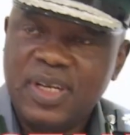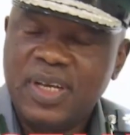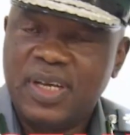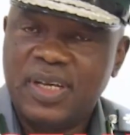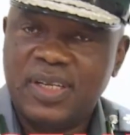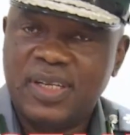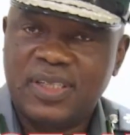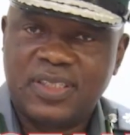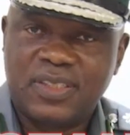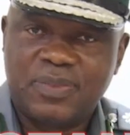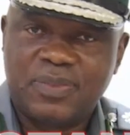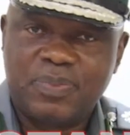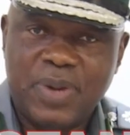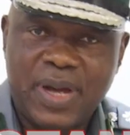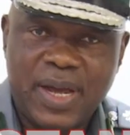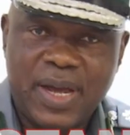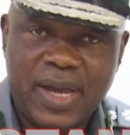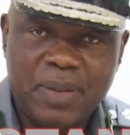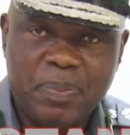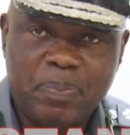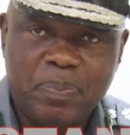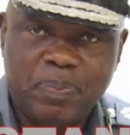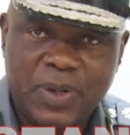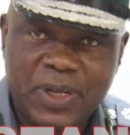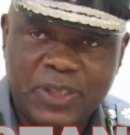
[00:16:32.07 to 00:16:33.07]
it's
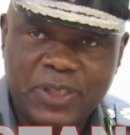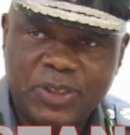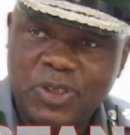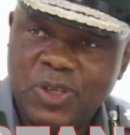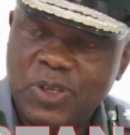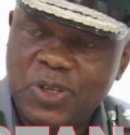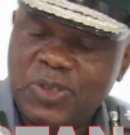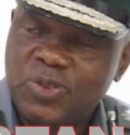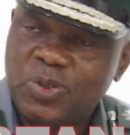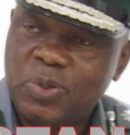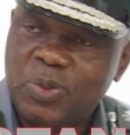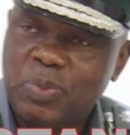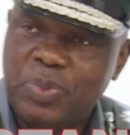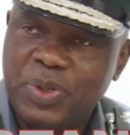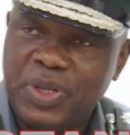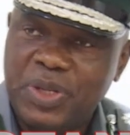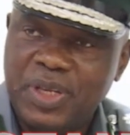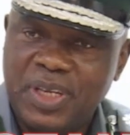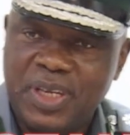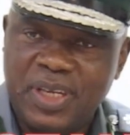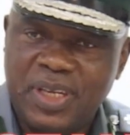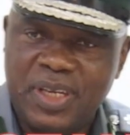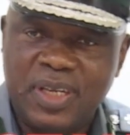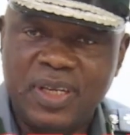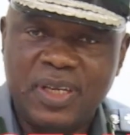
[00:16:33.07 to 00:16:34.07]
my pleasure to
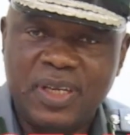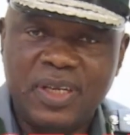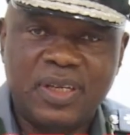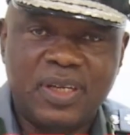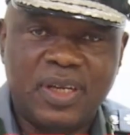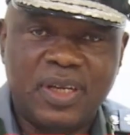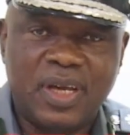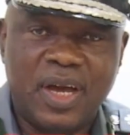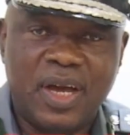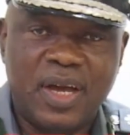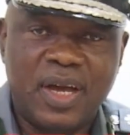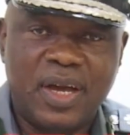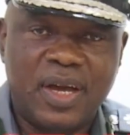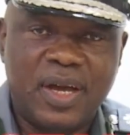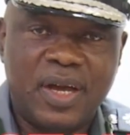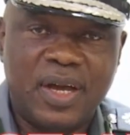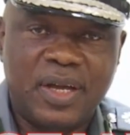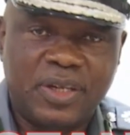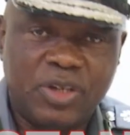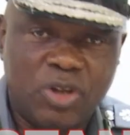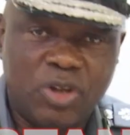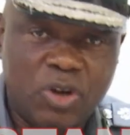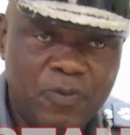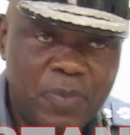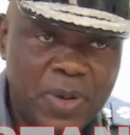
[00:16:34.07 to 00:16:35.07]
be
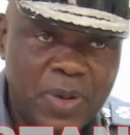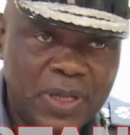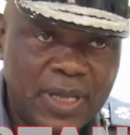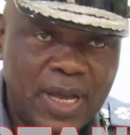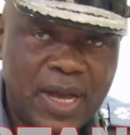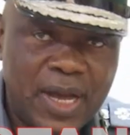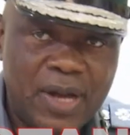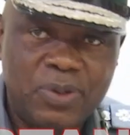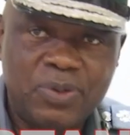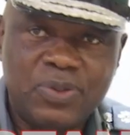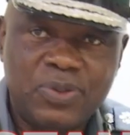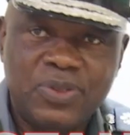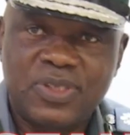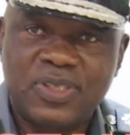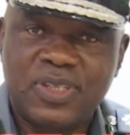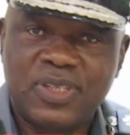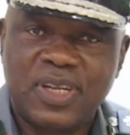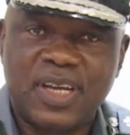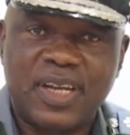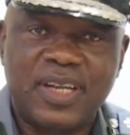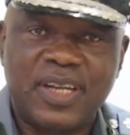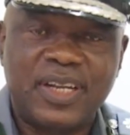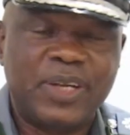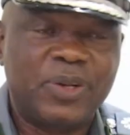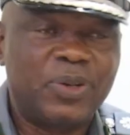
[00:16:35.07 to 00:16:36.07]
in Government House,
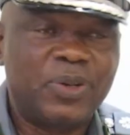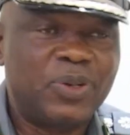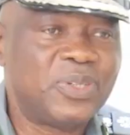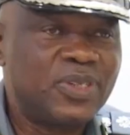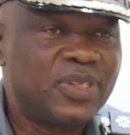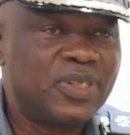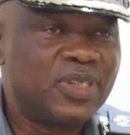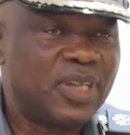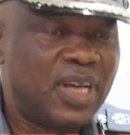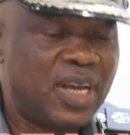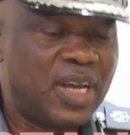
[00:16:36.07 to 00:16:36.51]
Lagos.